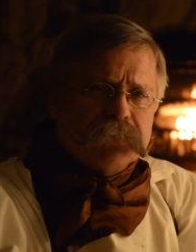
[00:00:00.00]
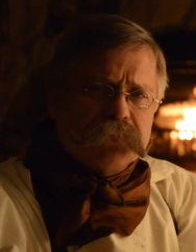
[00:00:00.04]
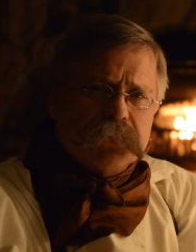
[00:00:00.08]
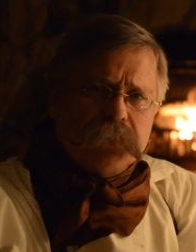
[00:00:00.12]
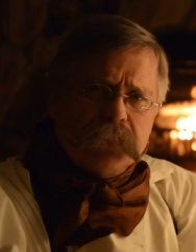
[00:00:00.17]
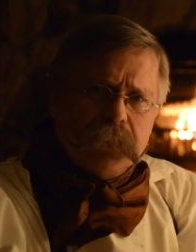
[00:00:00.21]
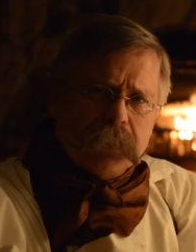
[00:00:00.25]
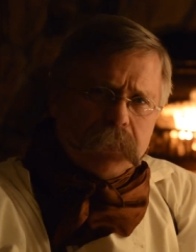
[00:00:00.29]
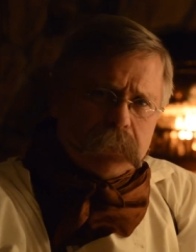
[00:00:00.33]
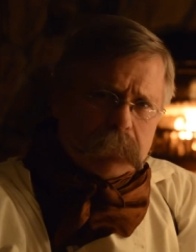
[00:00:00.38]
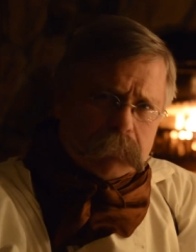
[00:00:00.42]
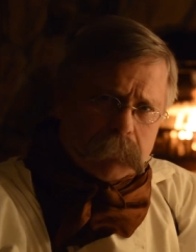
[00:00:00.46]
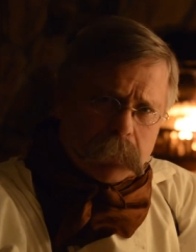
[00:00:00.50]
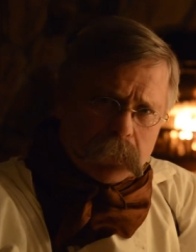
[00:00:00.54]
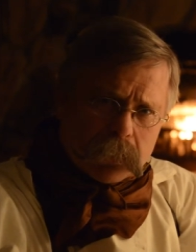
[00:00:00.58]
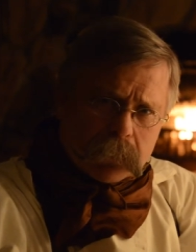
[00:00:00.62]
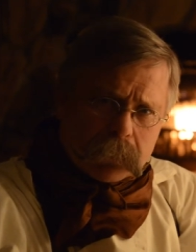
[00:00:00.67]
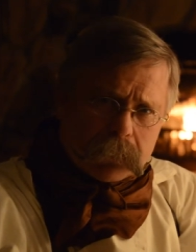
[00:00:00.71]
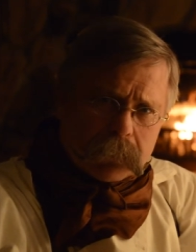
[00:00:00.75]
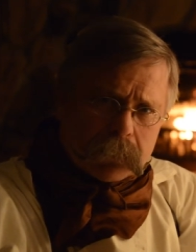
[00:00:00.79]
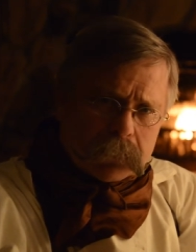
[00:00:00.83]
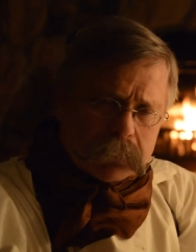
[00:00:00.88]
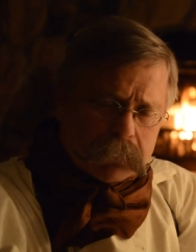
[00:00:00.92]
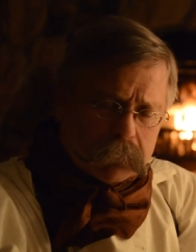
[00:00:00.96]
Dear
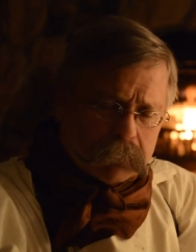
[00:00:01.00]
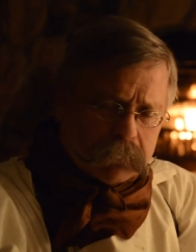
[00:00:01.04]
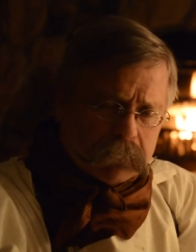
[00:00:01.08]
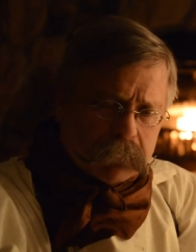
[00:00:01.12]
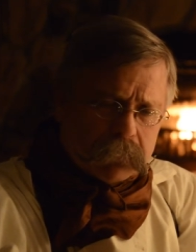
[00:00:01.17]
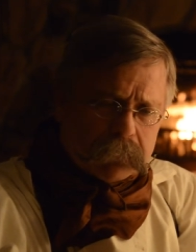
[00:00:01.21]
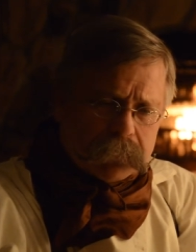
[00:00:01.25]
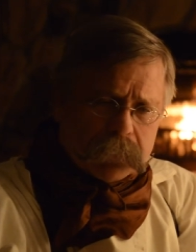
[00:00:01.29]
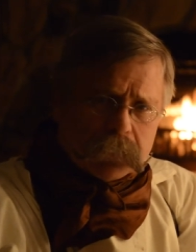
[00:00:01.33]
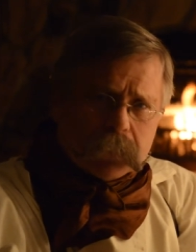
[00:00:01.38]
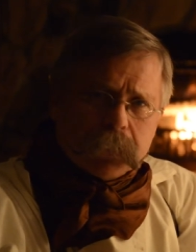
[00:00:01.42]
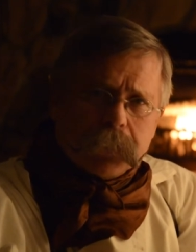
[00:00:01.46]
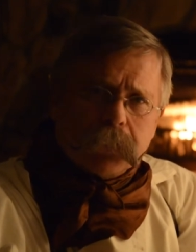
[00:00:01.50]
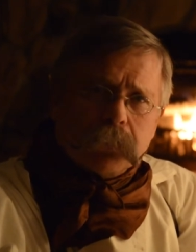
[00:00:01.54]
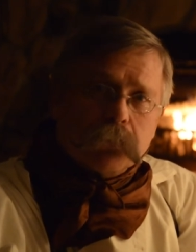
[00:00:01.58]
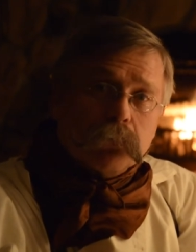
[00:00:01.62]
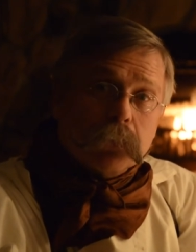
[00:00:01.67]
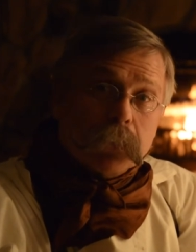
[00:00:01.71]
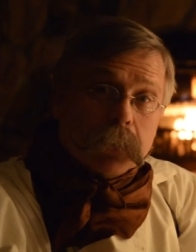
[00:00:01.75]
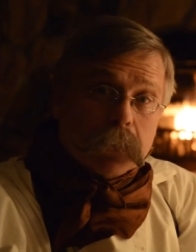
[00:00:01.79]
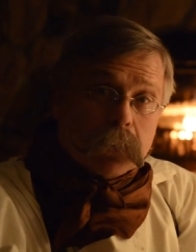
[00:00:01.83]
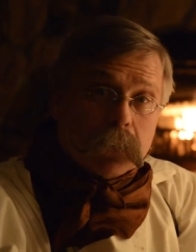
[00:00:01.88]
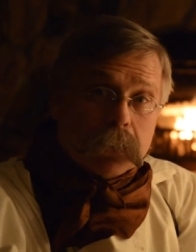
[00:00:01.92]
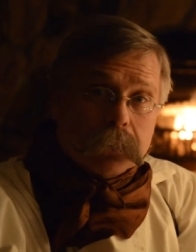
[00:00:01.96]
Martha, the letter
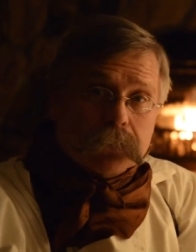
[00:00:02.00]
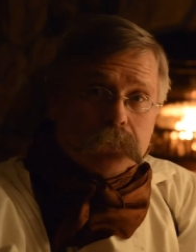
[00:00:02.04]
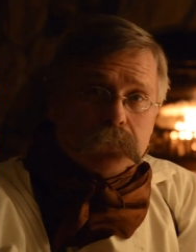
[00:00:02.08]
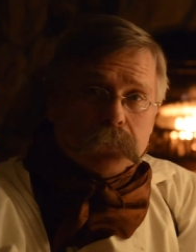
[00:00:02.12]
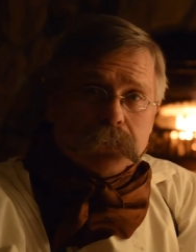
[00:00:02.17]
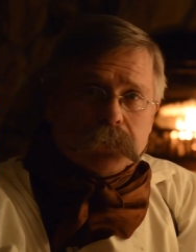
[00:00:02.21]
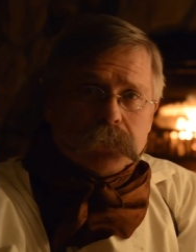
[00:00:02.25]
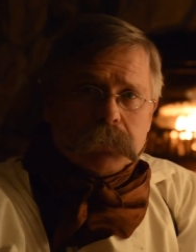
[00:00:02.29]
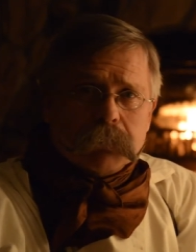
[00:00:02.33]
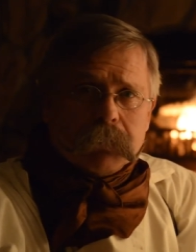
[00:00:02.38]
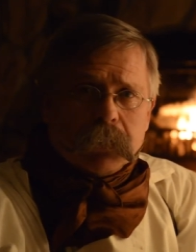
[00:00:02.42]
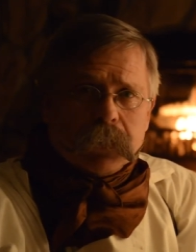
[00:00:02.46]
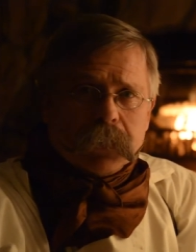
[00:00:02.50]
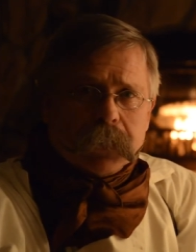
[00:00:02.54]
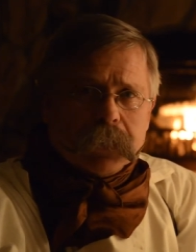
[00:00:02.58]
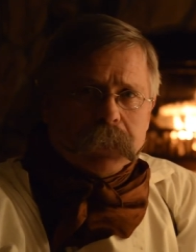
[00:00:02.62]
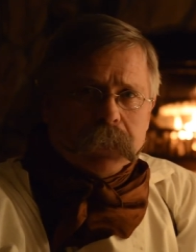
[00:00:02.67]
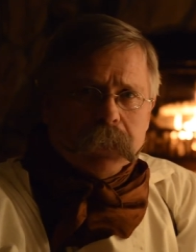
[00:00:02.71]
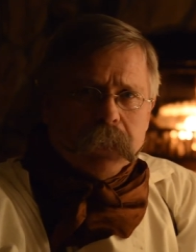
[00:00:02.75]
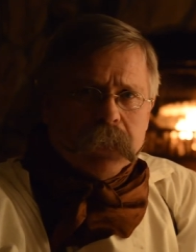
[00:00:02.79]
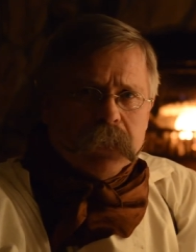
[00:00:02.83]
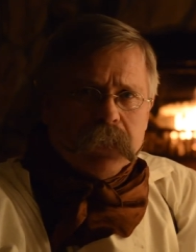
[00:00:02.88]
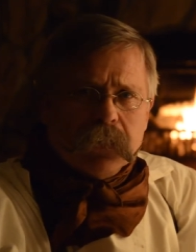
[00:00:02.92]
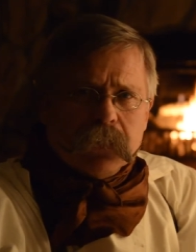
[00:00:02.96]
went on to explain,
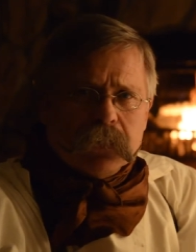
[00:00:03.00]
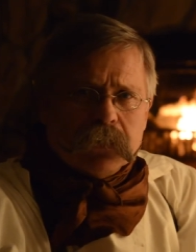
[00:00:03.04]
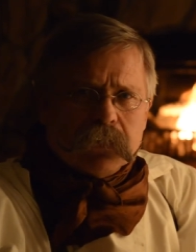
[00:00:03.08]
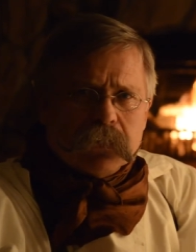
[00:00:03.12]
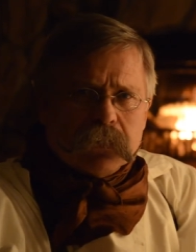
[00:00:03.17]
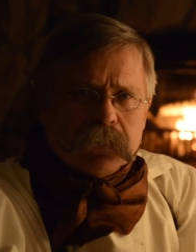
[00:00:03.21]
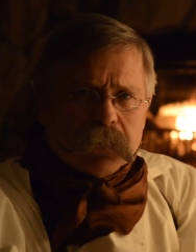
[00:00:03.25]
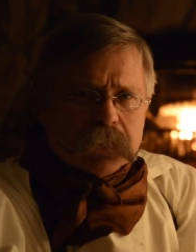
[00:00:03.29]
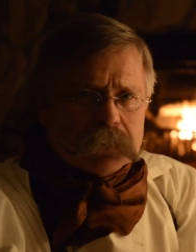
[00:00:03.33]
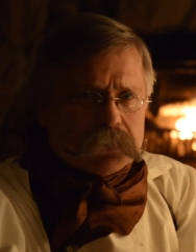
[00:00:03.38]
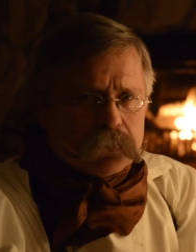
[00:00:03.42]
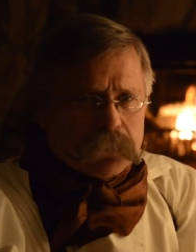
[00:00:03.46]
it's